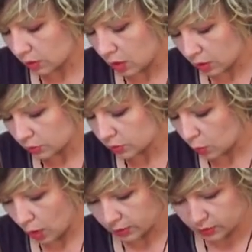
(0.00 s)
cold
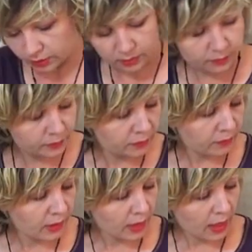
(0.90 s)
water,
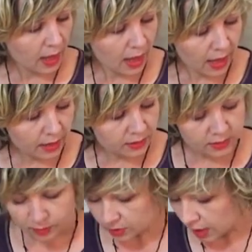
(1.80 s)
and
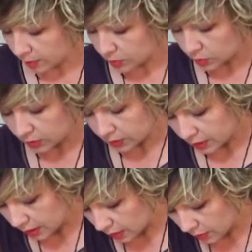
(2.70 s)
sometimes you can
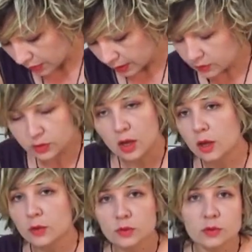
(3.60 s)
hear that
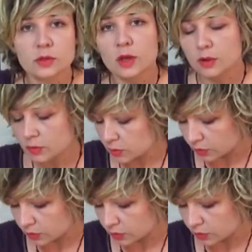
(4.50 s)
don't